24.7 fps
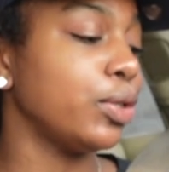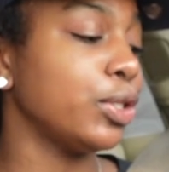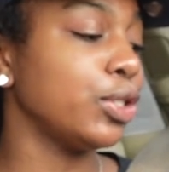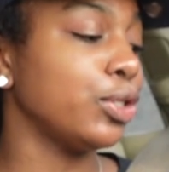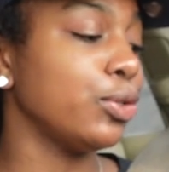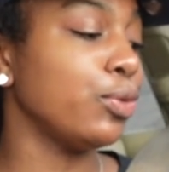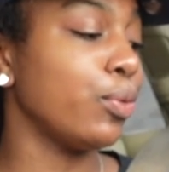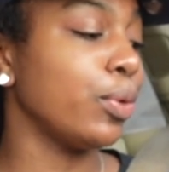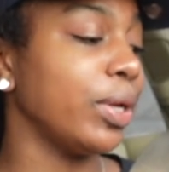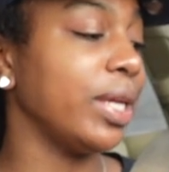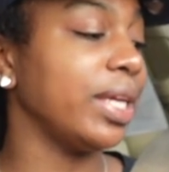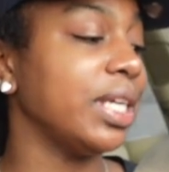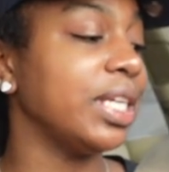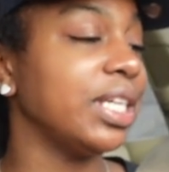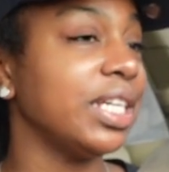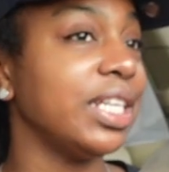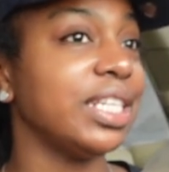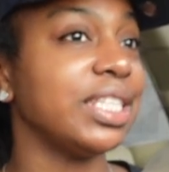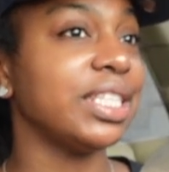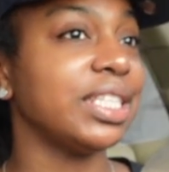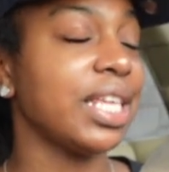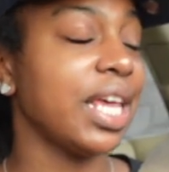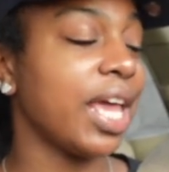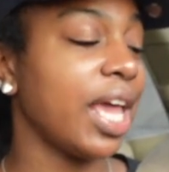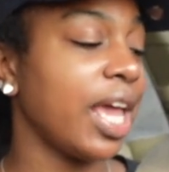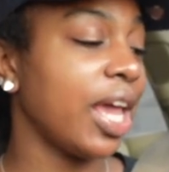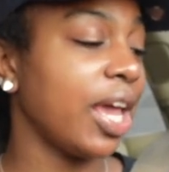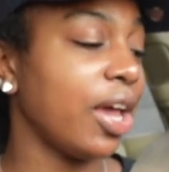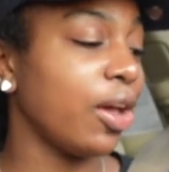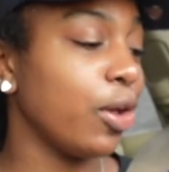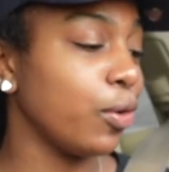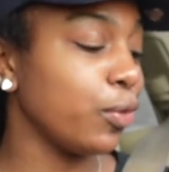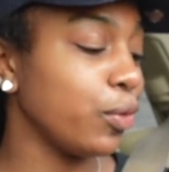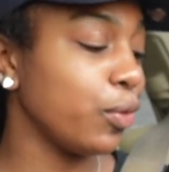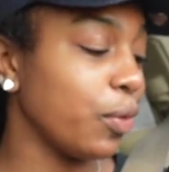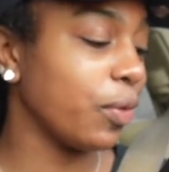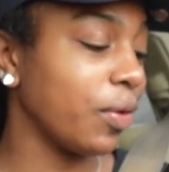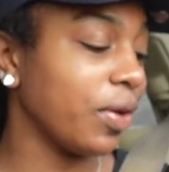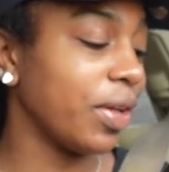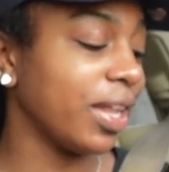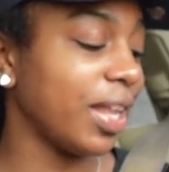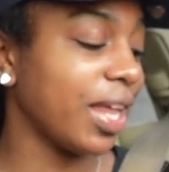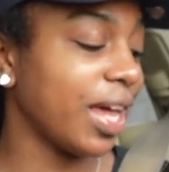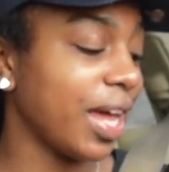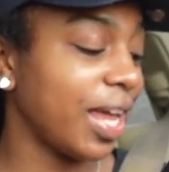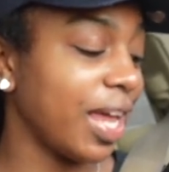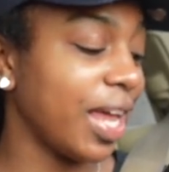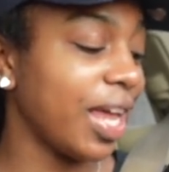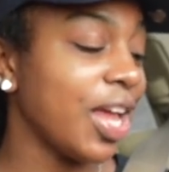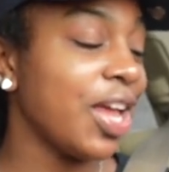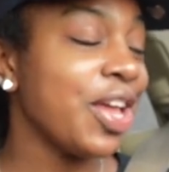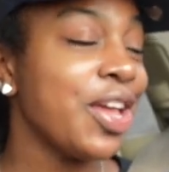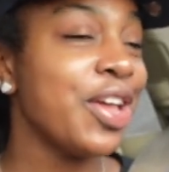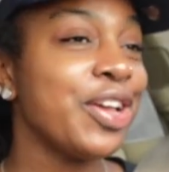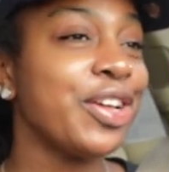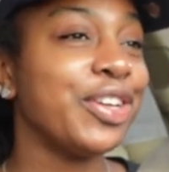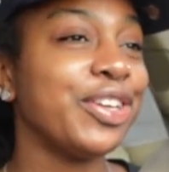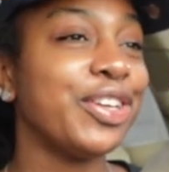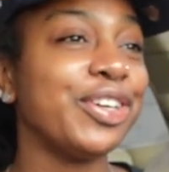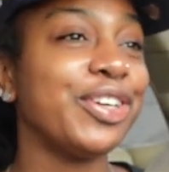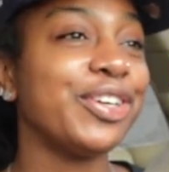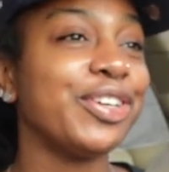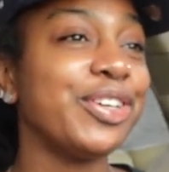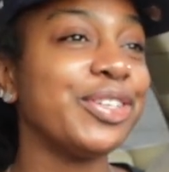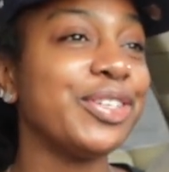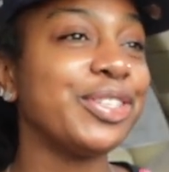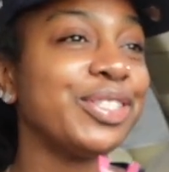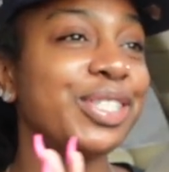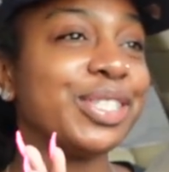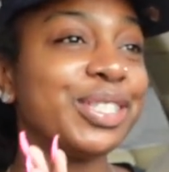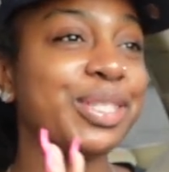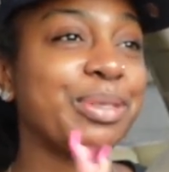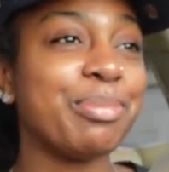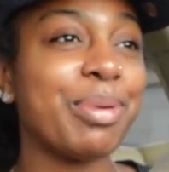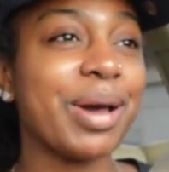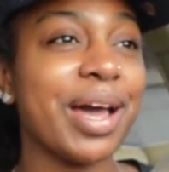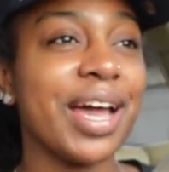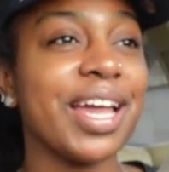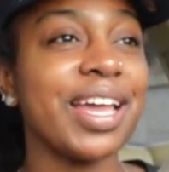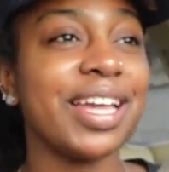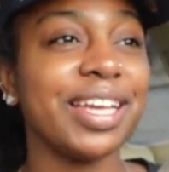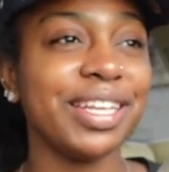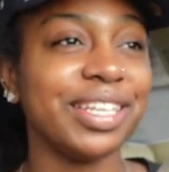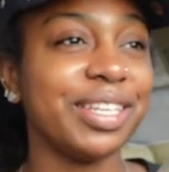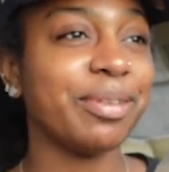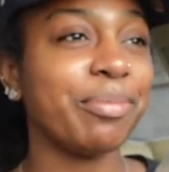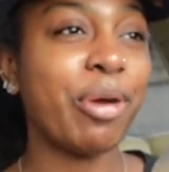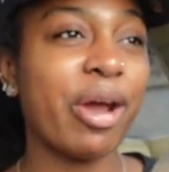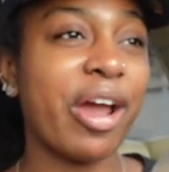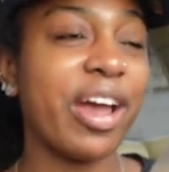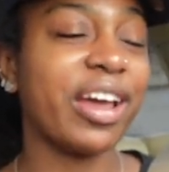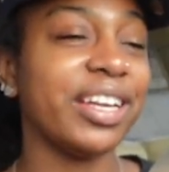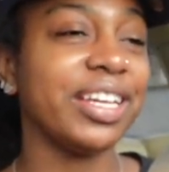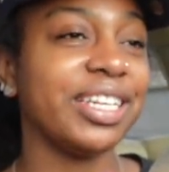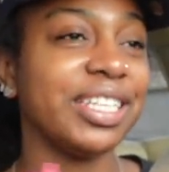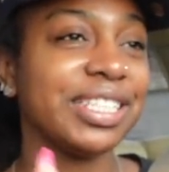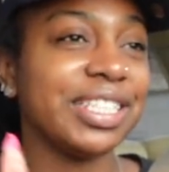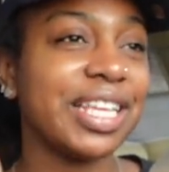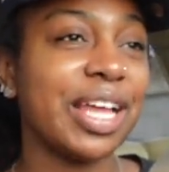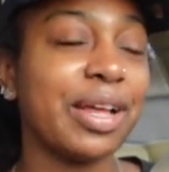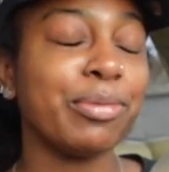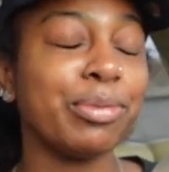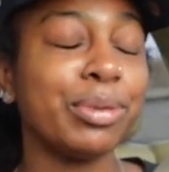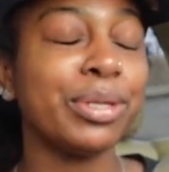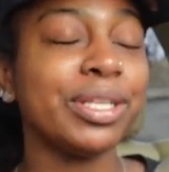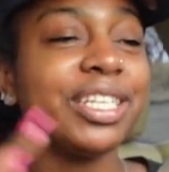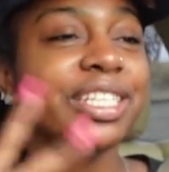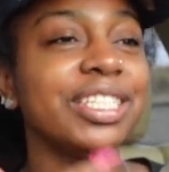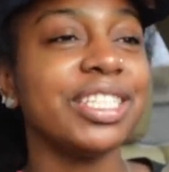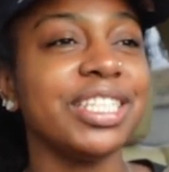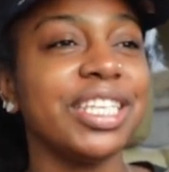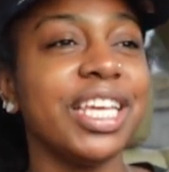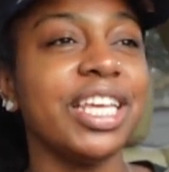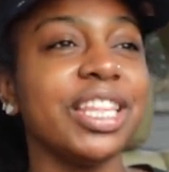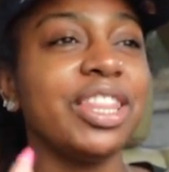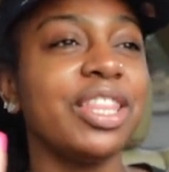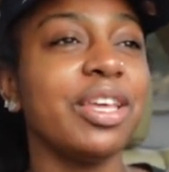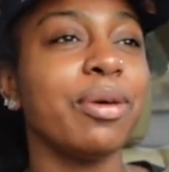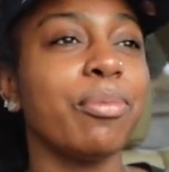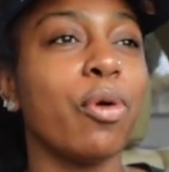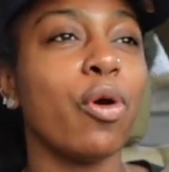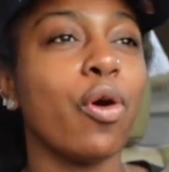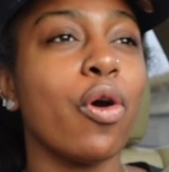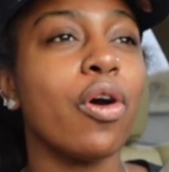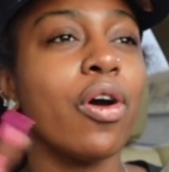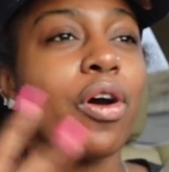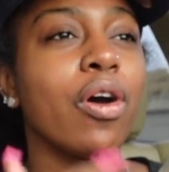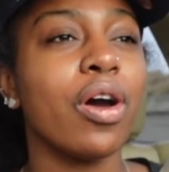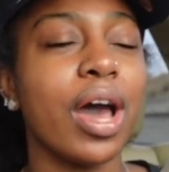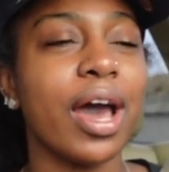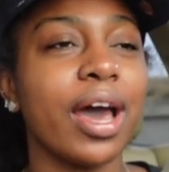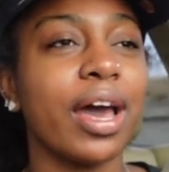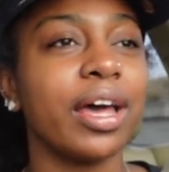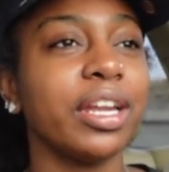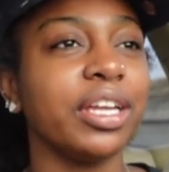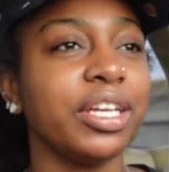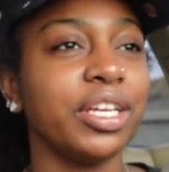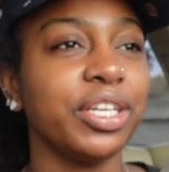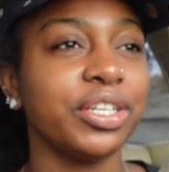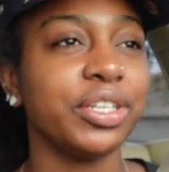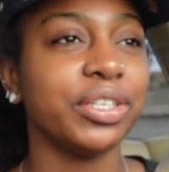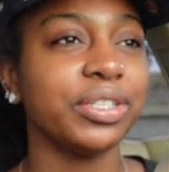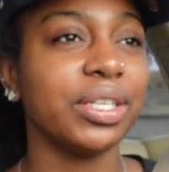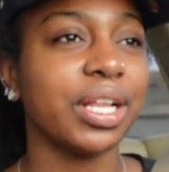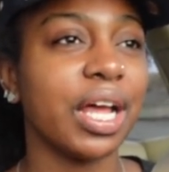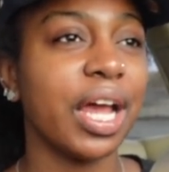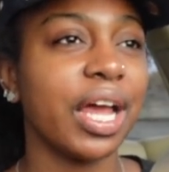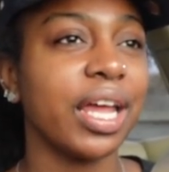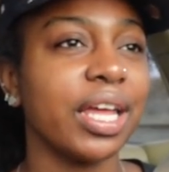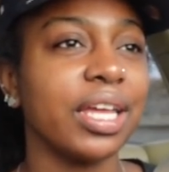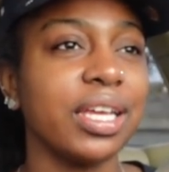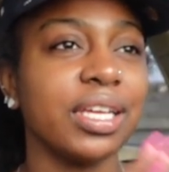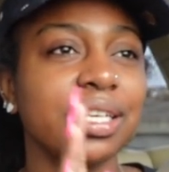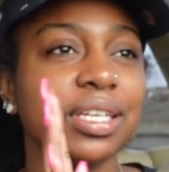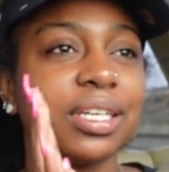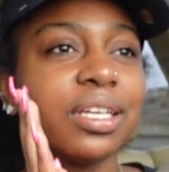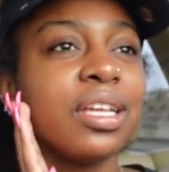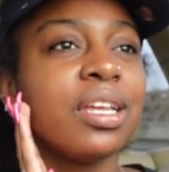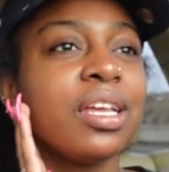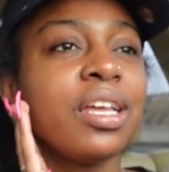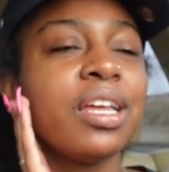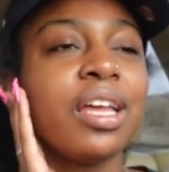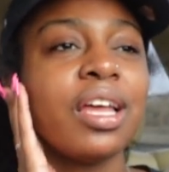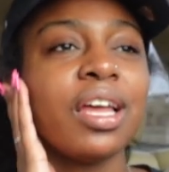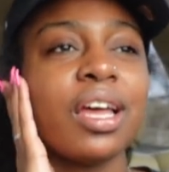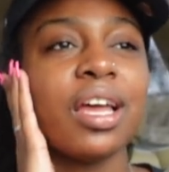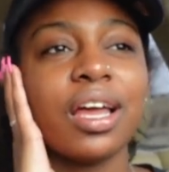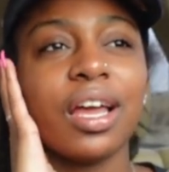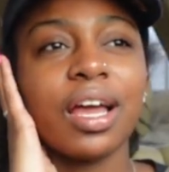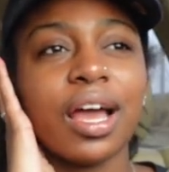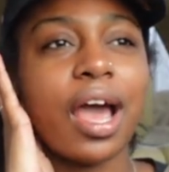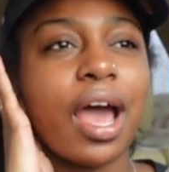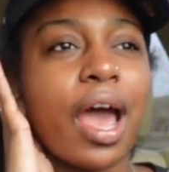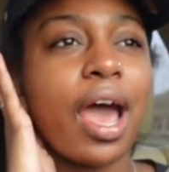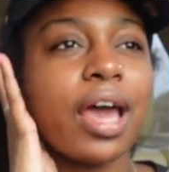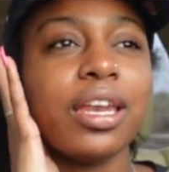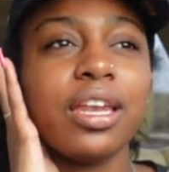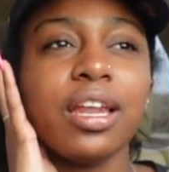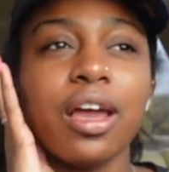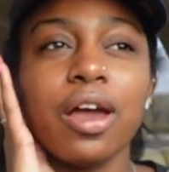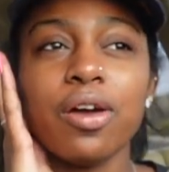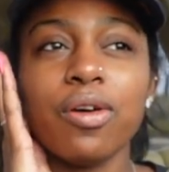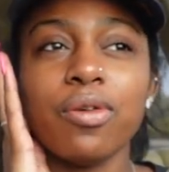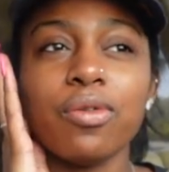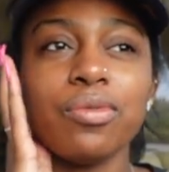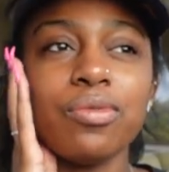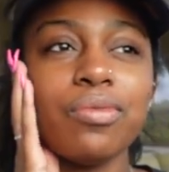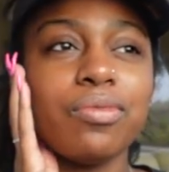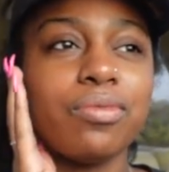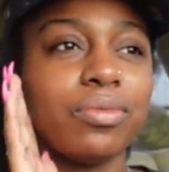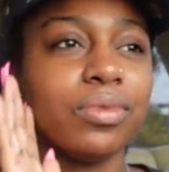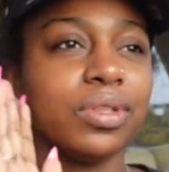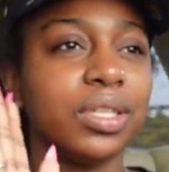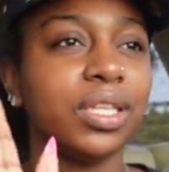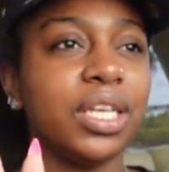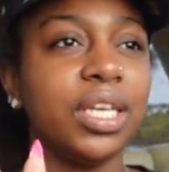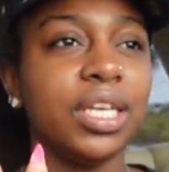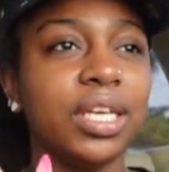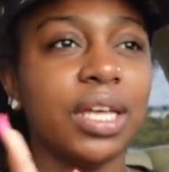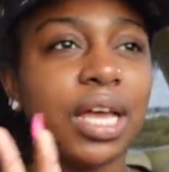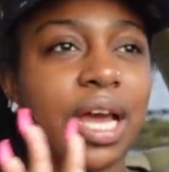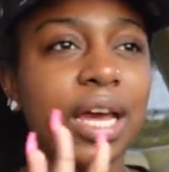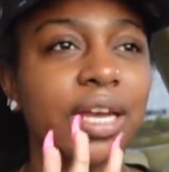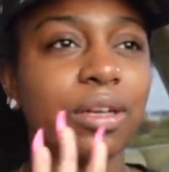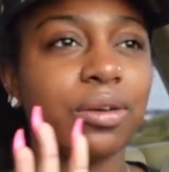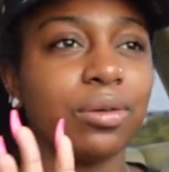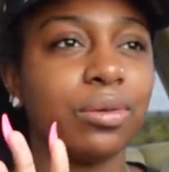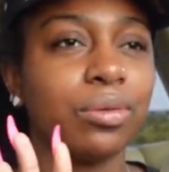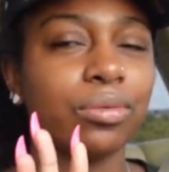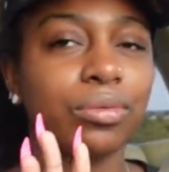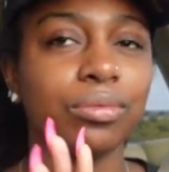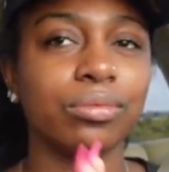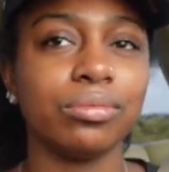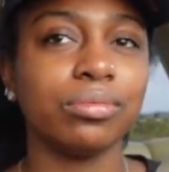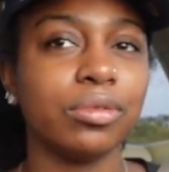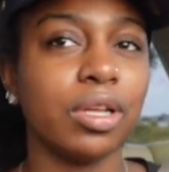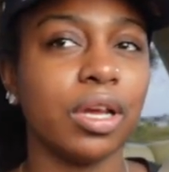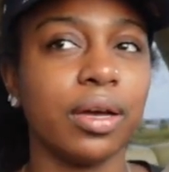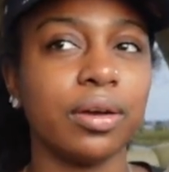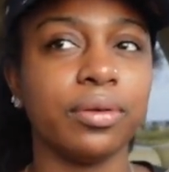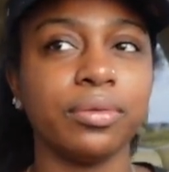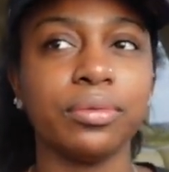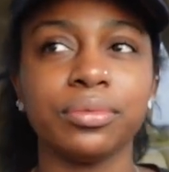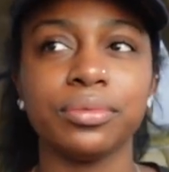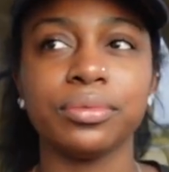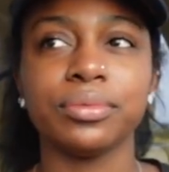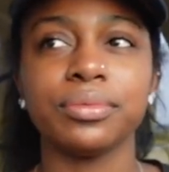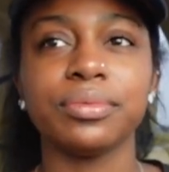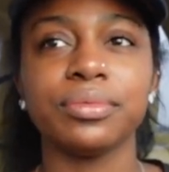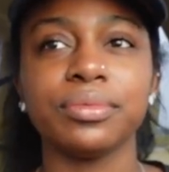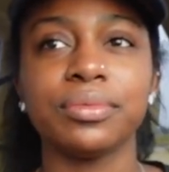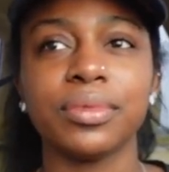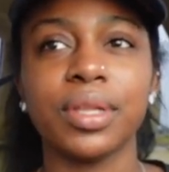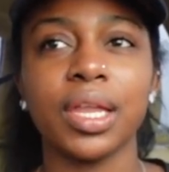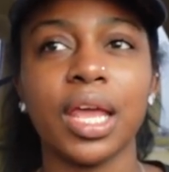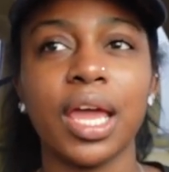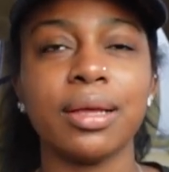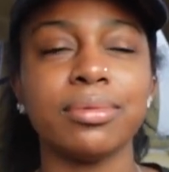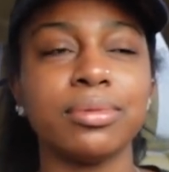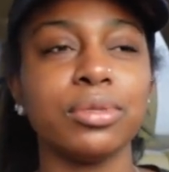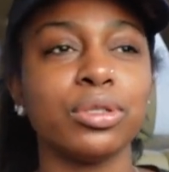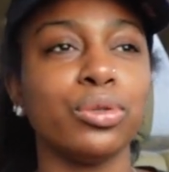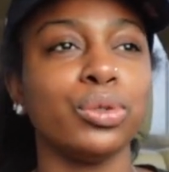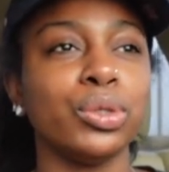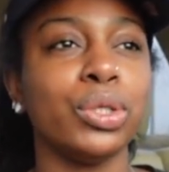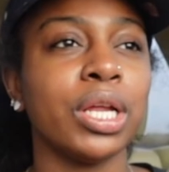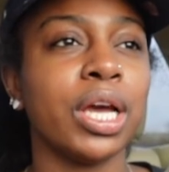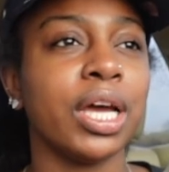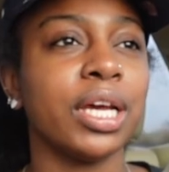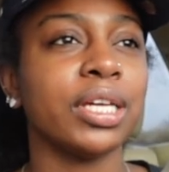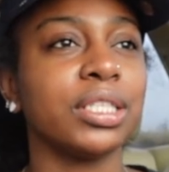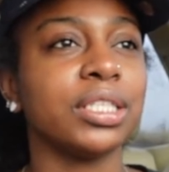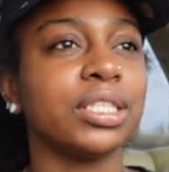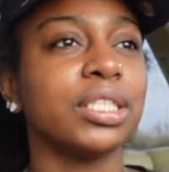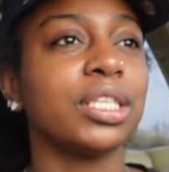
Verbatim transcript: is going good as hell y'all like the girls is buying the products like please get them all out of here like I don't need, I don't, no, absolutely not.